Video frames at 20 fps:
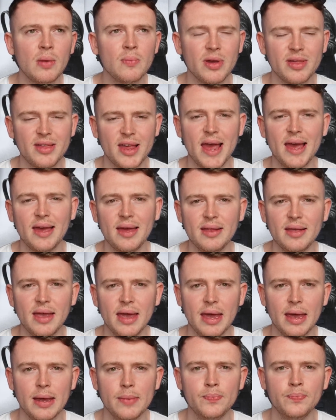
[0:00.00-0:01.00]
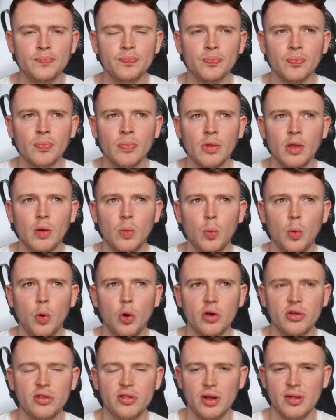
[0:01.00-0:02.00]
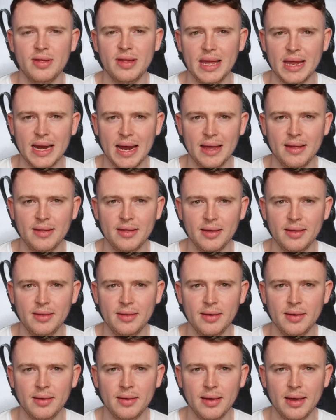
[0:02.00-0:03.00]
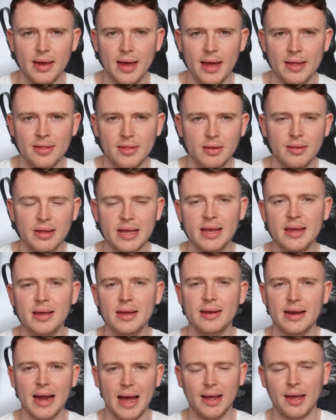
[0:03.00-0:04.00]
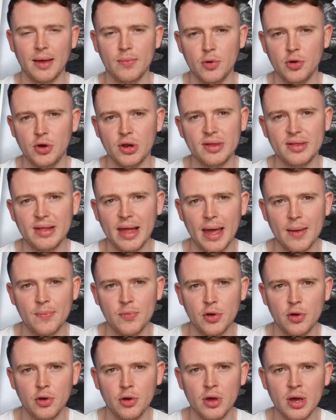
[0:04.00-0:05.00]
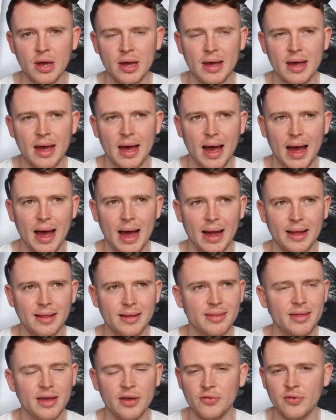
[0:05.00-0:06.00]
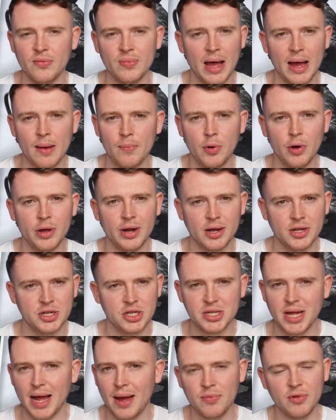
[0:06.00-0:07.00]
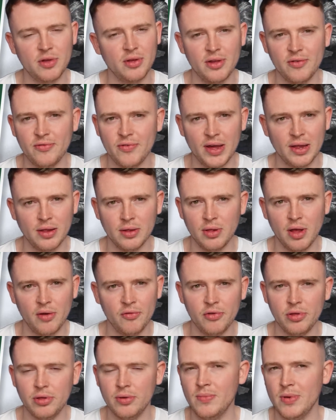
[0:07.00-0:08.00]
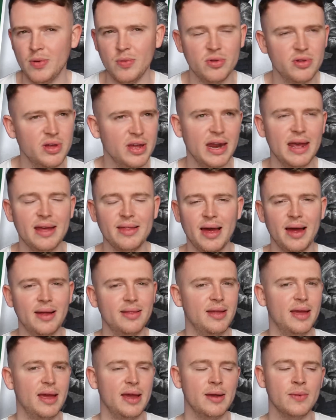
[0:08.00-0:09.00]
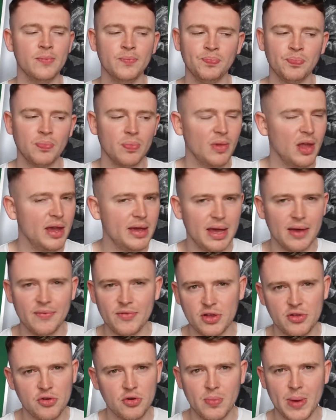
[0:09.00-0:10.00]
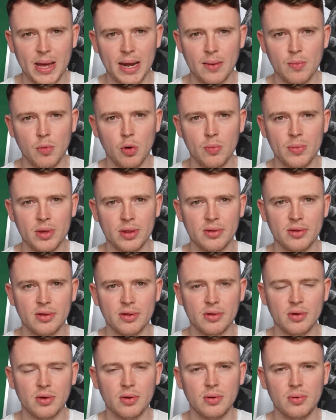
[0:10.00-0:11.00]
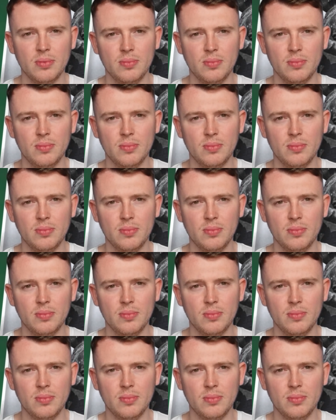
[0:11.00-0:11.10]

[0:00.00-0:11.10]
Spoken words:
My second game was Dundee United in the league, Nakamura's debut, and I think from that point I just absolutely fell in love with him. He was great that day. He gave us so many moments,